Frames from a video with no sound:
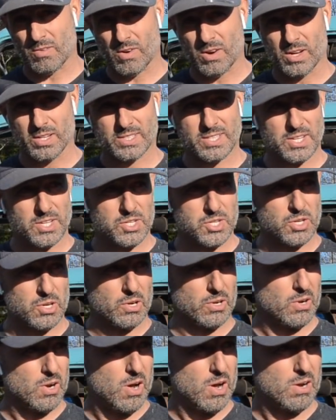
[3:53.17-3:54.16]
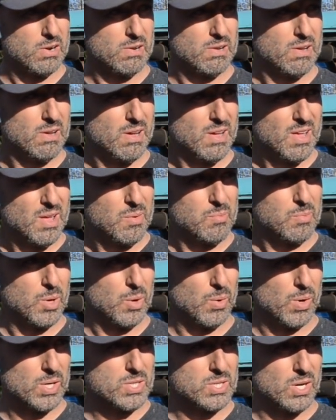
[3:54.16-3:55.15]
Rod t-shirt on.
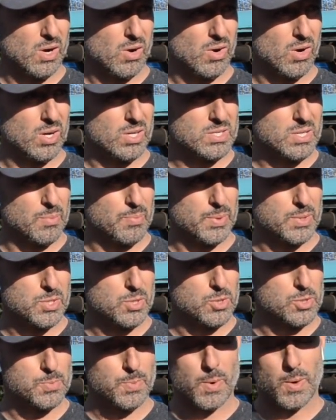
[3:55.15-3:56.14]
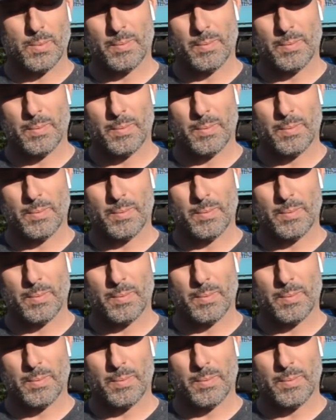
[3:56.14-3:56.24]
Millworks Hot Rod's up in Tewksbury,